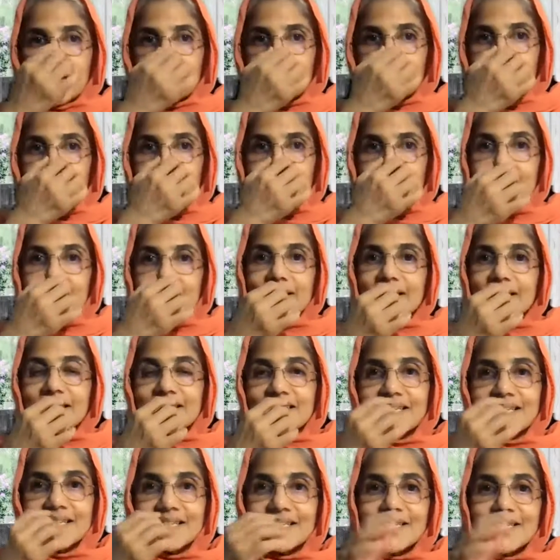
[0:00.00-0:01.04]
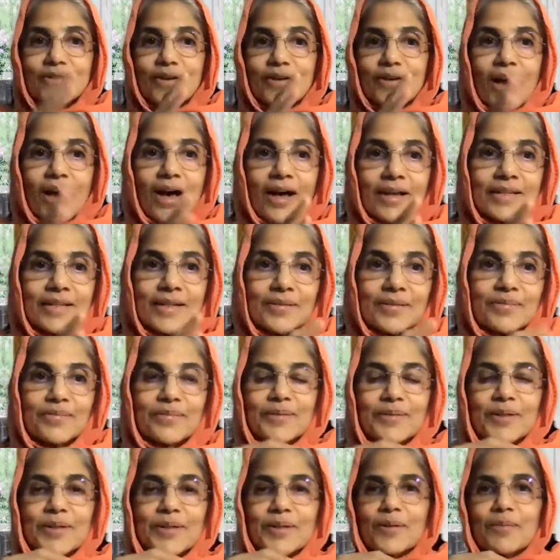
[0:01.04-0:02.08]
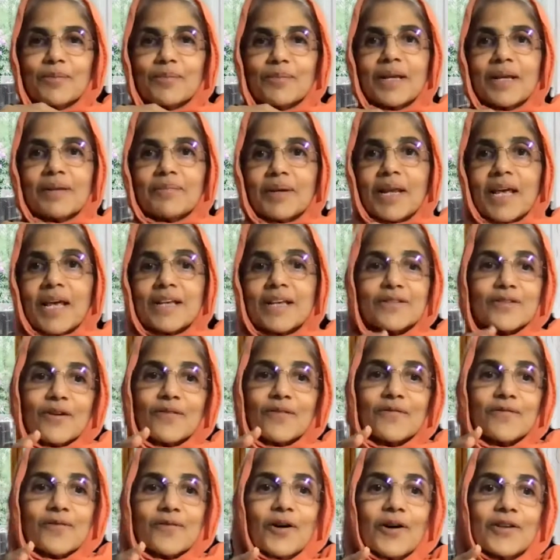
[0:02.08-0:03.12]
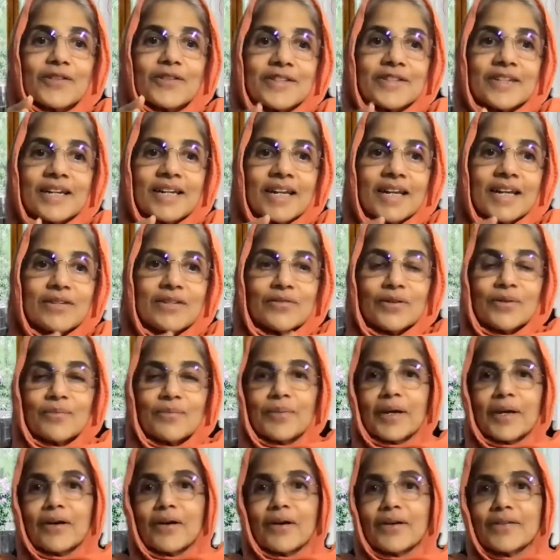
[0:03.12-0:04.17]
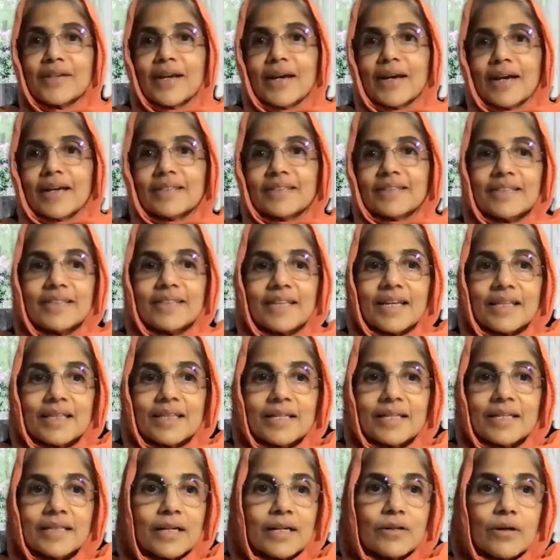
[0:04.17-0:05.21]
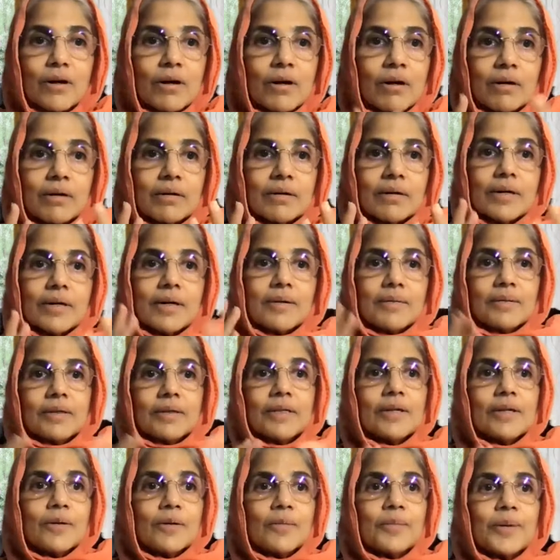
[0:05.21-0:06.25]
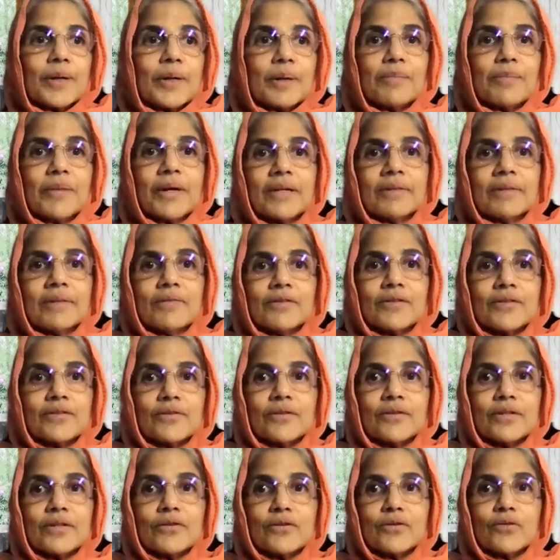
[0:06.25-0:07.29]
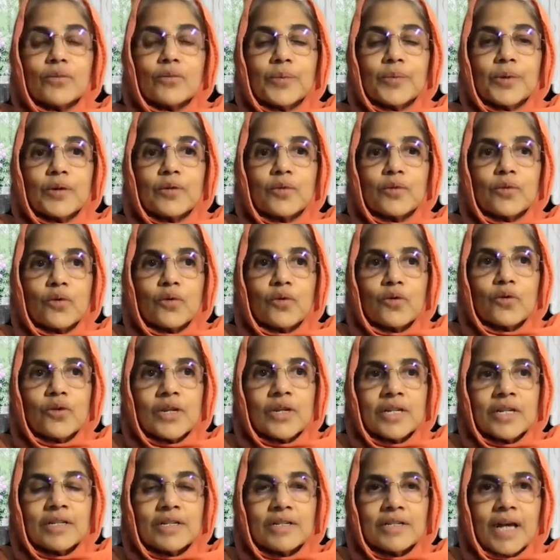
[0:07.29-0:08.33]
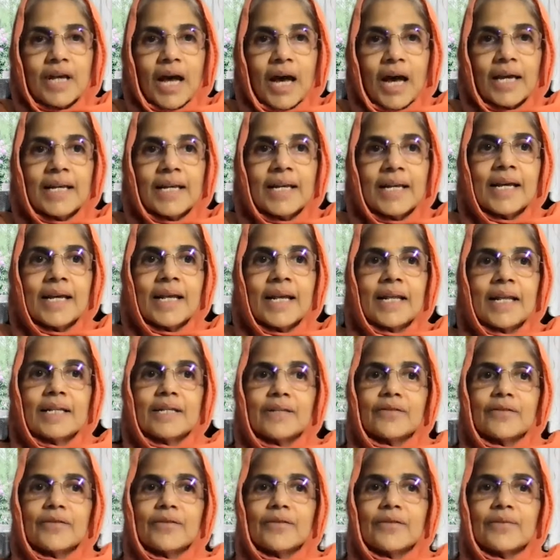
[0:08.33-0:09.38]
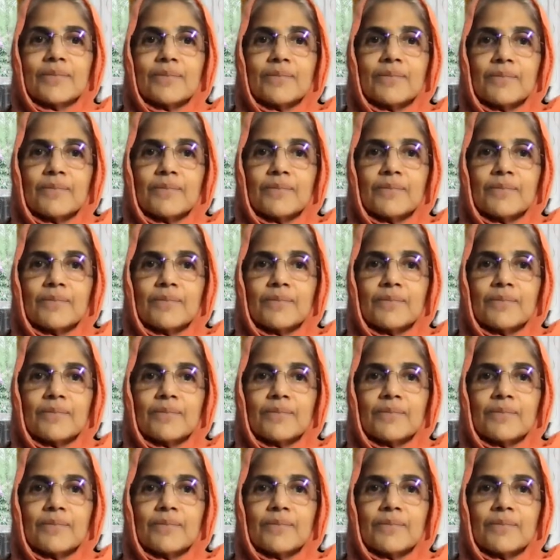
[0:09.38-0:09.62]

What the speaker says: And this is all a place of consternation, because they think that, Brahman is to be known in silence.